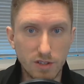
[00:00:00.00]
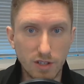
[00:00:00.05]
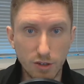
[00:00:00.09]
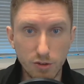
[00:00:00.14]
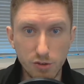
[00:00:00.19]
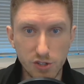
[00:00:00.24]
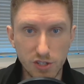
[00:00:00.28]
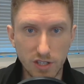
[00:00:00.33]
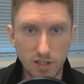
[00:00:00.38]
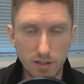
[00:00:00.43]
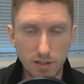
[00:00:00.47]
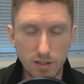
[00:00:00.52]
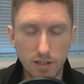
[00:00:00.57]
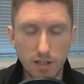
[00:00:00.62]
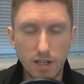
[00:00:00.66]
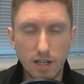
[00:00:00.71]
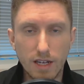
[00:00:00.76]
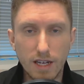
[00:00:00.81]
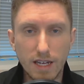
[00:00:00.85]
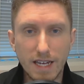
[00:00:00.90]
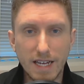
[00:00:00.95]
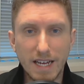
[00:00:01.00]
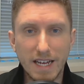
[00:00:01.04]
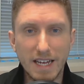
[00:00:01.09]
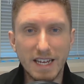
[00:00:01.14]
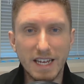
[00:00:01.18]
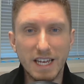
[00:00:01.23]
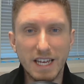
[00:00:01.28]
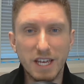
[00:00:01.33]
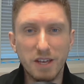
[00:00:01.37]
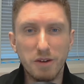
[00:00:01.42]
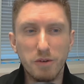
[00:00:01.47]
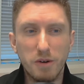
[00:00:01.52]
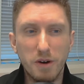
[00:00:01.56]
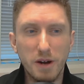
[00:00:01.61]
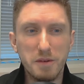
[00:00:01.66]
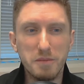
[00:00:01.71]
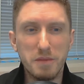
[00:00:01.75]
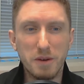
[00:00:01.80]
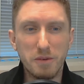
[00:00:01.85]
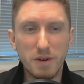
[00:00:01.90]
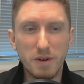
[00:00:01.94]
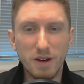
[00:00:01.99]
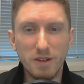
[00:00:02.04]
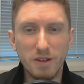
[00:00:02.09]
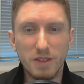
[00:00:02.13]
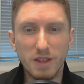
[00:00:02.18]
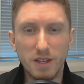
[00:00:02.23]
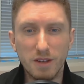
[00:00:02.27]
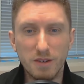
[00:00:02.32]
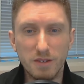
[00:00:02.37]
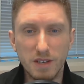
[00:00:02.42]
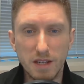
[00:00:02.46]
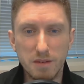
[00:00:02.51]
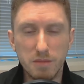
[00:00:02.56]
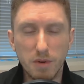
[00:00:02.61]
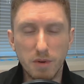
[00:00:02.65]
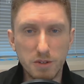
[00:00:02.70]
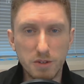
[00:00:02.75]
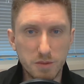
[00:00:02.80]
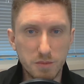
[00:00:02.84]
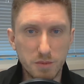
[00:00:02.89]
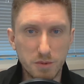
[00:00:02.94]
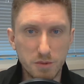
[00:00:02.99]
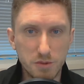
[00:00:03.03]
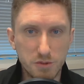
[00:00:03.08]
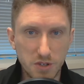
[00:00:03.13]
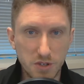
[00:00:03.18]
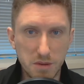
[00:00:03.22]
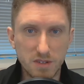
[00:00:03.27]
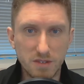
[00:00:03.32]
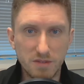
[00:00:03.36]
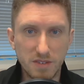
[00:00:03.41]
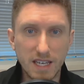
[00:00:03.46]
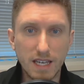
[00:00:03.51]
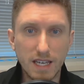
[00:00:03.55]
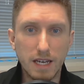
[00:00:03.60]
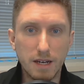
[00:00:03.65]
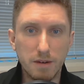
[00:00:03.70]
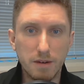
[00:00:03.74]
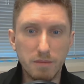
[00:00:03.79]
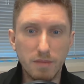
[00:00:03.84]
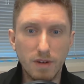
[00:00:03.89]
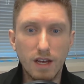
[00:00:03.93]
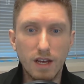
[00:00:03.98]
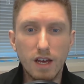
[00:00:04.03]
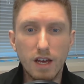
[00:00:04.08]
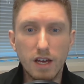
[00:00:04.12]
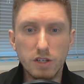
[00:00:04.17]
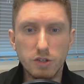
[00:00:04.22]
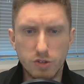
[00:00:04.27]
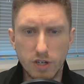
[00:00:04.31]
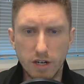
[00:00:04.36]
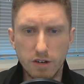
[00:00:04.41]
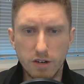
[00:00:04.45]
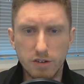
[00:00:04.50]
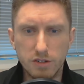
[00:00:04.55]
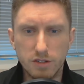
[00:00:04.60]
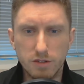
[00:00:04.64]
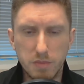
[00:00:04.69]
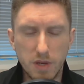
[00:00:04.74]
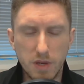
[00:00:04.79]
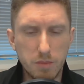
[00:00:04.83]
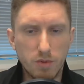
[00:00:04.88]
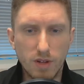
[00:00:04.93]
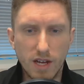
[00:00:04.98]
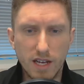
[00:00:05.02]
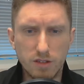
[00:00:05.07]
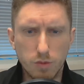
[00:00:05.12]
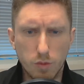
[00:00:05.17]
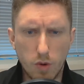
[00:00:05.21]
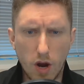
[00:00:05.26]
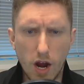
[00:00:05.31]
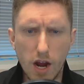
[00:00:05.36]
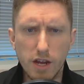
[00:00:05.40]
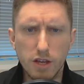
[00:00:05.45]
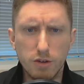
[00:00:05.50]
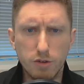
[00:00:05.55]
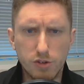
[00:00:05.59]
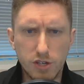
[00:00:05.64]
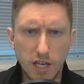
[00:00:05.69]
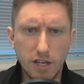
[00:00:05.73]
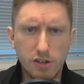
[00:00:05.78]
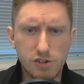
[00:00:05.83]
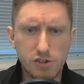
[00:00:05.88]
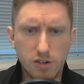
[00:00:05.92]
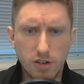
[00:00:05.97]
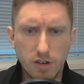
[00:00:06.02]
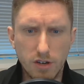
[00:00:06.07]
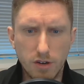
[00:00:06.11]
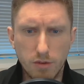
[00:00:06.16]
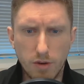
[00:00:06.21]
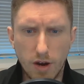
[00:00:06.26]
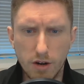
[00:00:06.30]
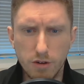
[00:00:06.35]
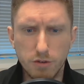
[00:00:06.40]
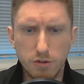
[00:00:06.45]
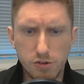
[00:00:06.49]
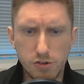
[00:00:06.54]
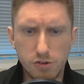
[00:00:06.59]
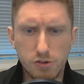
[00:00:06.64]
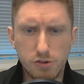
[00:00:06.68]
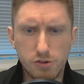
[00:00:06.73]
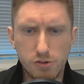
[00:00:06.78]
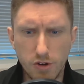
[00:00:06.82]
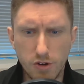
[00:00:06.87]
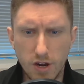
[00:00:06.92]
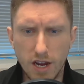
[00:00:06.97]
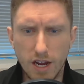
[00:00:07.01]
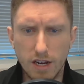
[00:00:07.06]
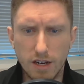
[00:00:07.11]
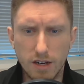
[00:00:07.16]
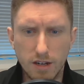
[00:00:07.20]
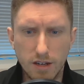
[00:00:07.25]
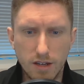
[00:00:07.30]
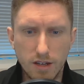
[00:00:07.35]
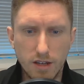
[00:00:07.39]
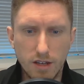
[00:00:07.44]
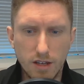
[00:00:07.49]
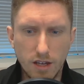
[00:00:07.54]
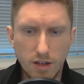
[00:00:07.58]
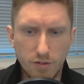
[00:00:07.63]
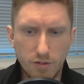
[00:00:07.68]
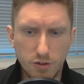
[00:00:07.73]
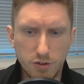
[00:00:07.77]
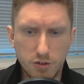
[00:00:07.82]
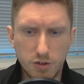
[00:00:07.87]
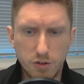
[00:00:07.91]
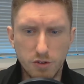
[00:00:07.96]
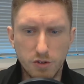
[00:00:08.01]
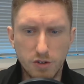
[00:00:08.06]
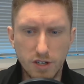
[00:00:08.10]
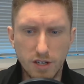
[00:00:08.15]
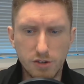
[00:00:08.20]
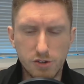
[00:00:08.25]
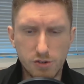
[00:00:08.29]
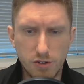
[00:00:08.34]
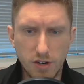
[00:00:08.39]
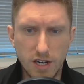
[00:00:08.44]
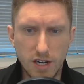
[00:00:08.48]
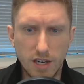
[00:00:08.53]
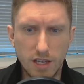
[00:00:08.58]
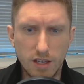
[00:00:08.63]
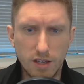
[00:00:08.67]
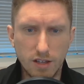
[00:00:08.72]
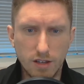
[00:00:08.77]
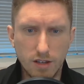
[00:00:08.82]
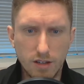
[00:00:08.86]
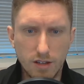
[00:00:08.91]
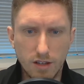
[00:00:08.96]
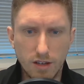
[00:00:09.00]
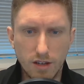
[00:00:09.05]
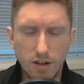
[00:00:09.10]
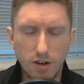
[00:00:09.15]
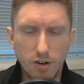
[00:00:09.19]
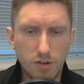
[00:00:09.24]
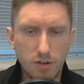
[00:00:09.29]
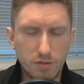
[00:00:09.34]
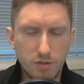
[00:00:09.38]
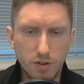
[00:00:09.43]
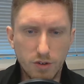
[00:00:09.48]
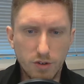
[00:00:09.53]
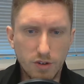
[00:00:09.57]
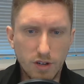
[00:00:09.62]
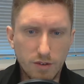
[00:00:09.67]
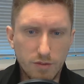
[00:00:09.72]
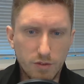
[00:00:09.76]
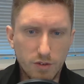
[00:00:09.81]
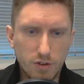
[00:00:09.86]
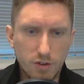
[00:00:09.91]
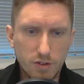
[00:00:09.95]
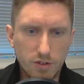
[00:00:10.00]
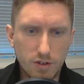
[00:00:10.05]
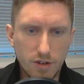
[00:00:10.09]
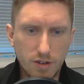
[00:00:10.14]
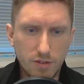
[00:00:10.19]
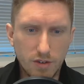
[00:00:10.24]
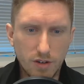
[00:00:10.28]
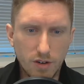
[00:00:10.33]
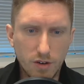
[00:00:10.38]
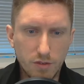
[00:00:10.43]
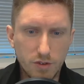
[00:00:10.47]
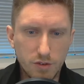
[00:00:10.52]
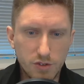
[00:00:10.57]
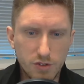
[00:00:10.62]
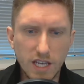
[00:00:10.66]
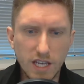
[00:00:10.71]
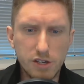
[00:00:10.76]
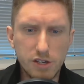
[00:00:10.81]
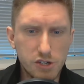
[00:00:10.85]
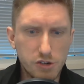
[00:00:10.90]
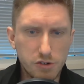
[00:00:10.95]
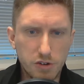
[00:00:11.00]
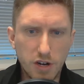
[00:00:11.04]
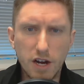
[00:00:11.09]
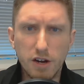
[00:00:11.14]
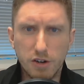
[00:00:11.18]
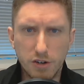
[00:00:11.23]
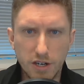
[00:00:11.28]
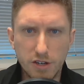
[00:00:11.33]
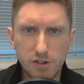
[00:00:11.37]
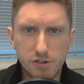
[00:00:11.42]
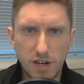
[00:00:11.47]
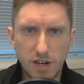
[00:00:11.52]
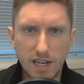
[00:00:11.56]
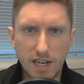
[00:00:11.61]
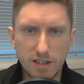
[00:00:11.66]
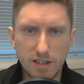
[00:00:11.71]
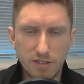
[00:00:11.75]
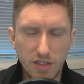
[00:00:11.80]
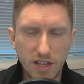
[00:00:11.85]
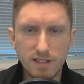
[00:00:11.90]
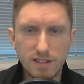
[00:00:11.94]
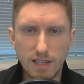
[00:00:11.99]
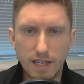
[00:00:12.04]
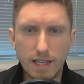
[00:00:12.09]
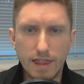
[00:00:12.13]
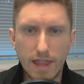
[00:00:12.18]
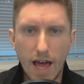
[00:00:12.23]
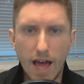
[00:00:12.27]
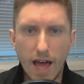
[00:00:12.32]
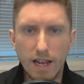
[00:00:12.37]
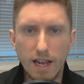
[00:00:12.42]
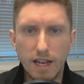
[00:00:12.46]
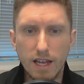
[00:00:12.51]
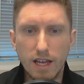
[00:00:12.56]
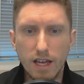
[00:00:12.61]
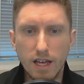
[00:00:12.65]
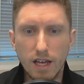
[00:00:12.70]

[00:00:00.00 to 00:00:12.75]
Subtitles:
delusional. You want to be wealthy, you need multiple streams of income. So traders, people ask, why do you teach? Why don't you just trade? If you're so good at trading, or if you teach, you're not good at trading, things like that.